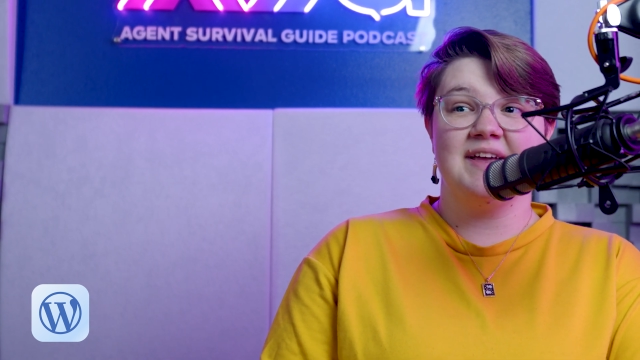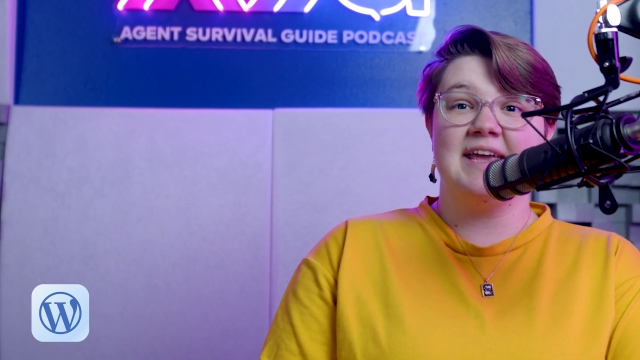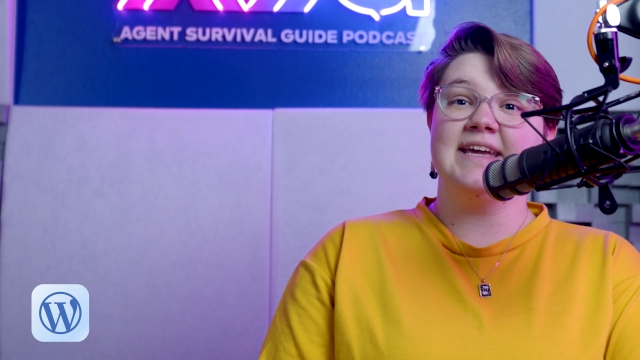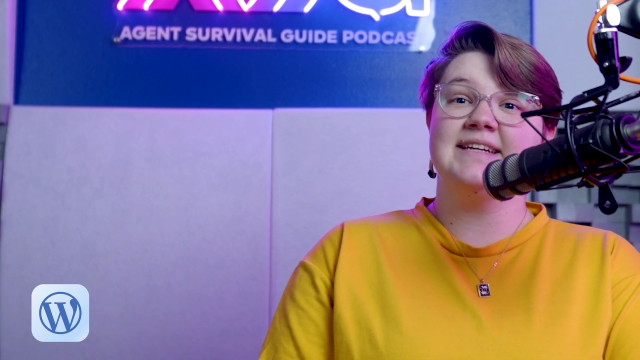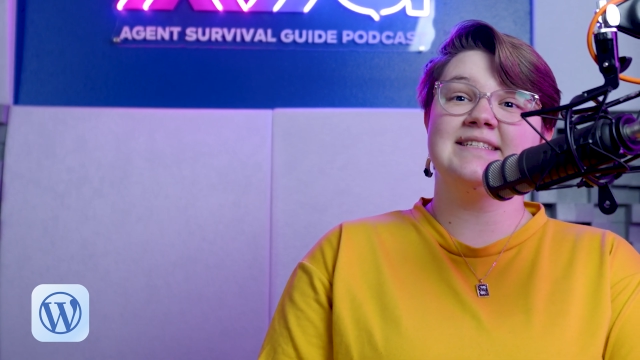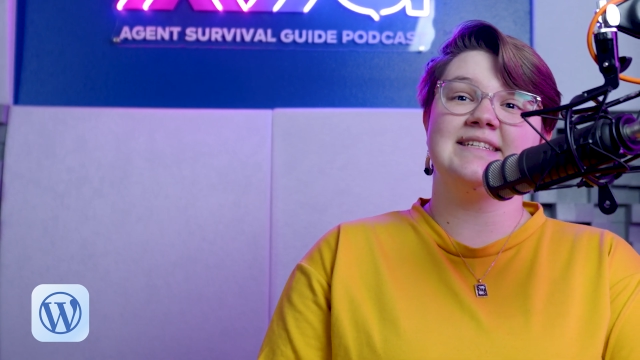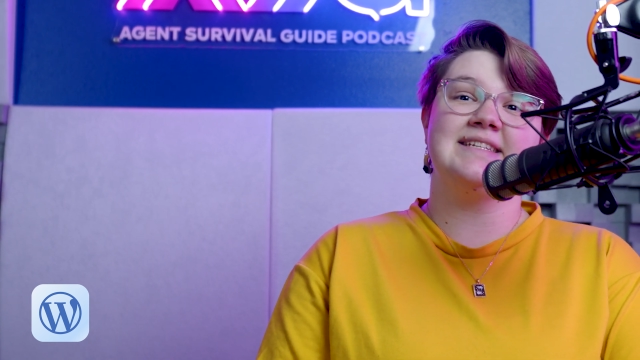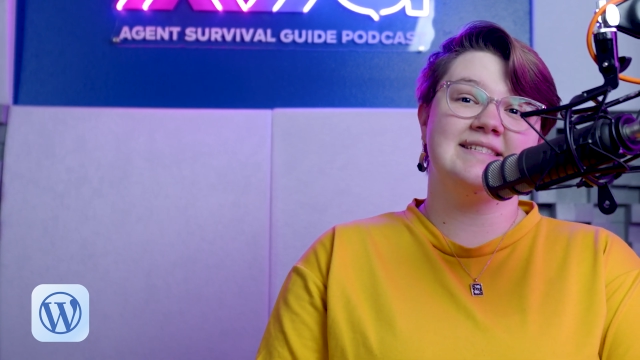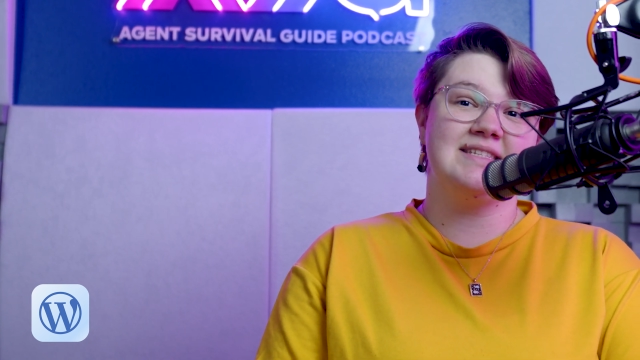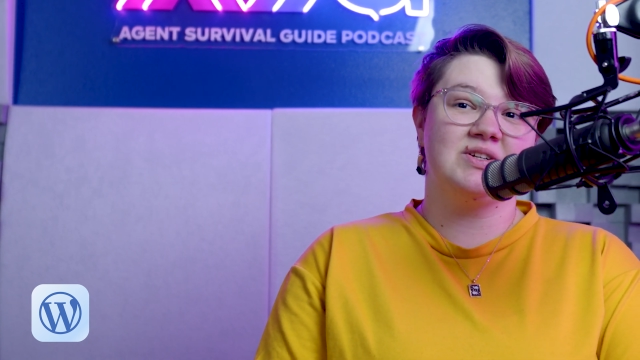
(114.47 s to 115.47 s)
and
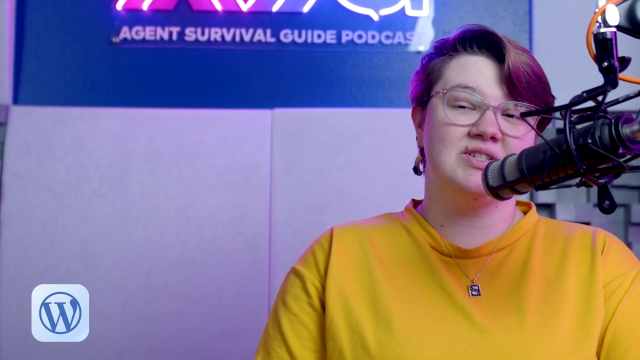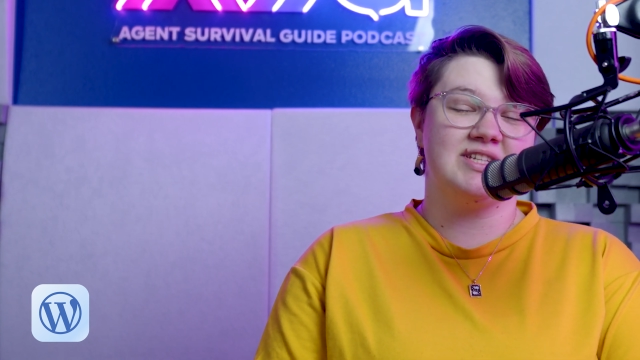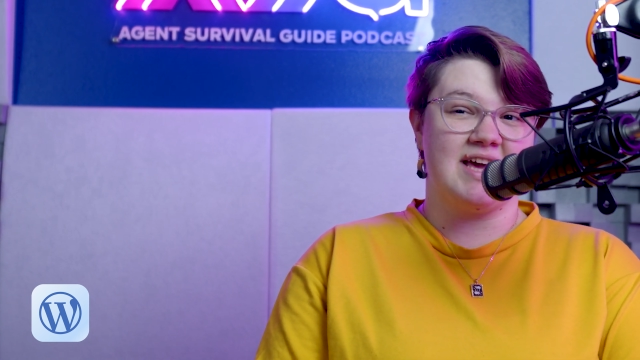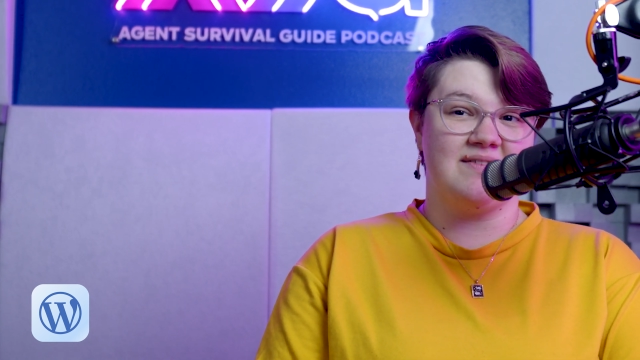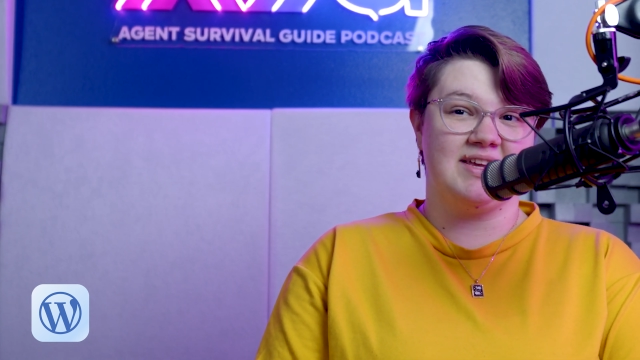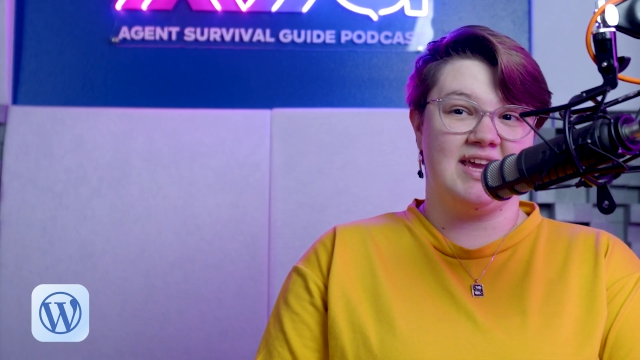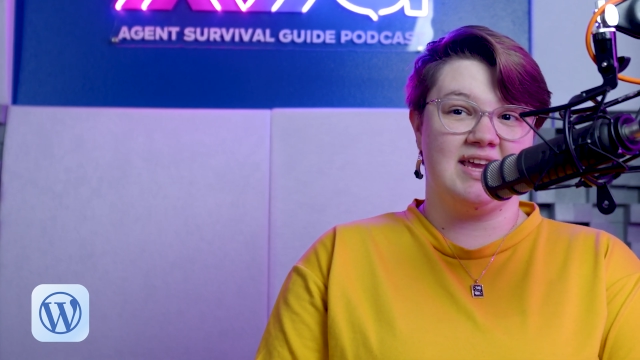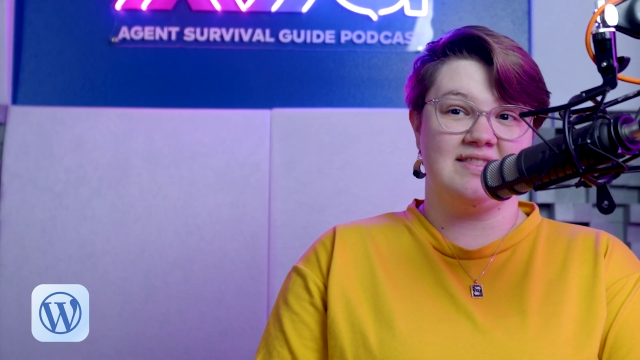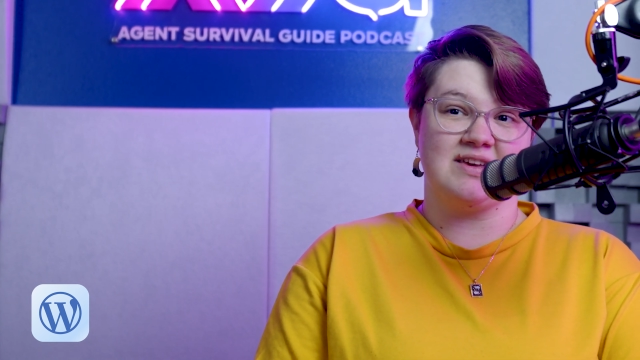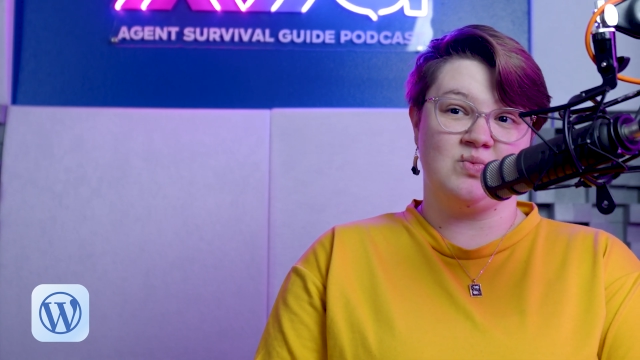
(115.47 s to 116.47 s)
easier to
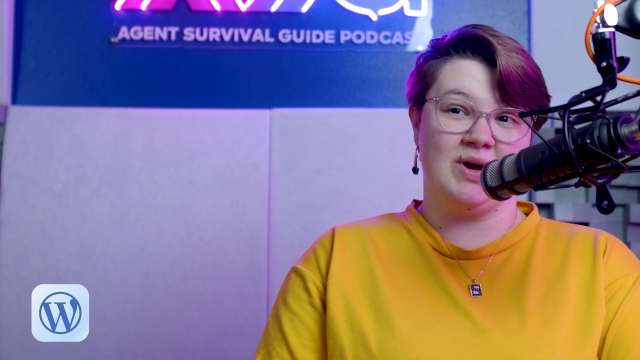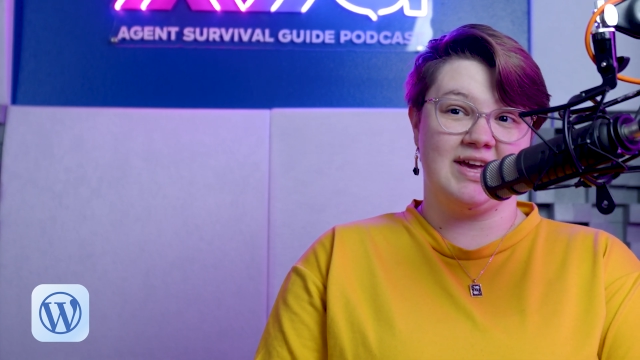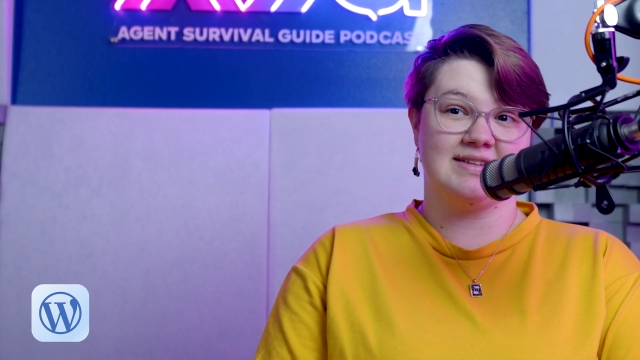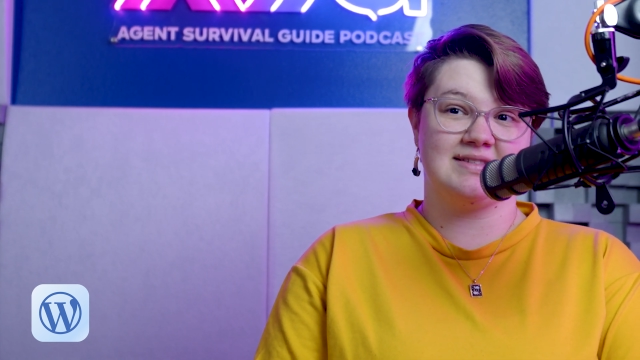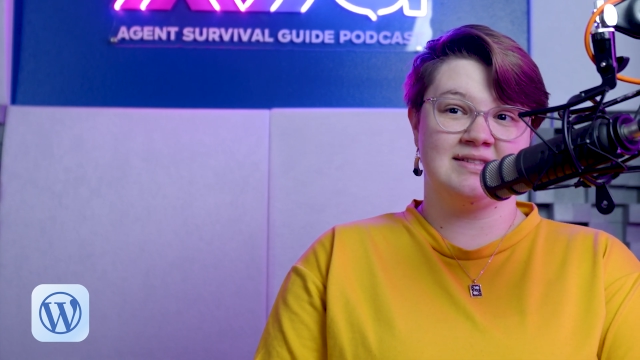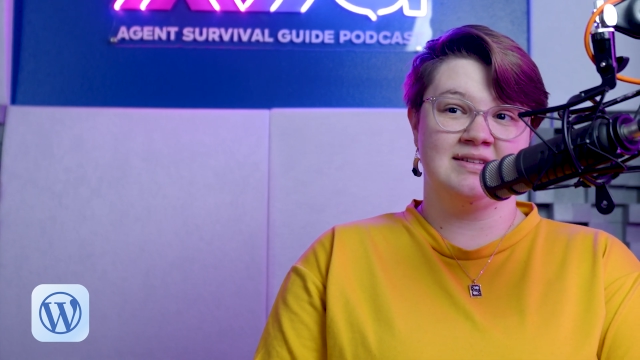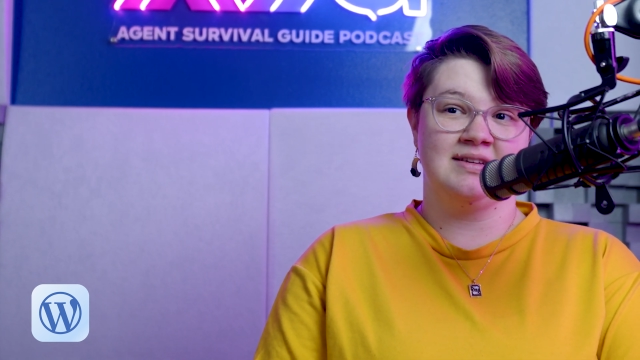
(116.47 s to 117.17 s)
navigate than Wix.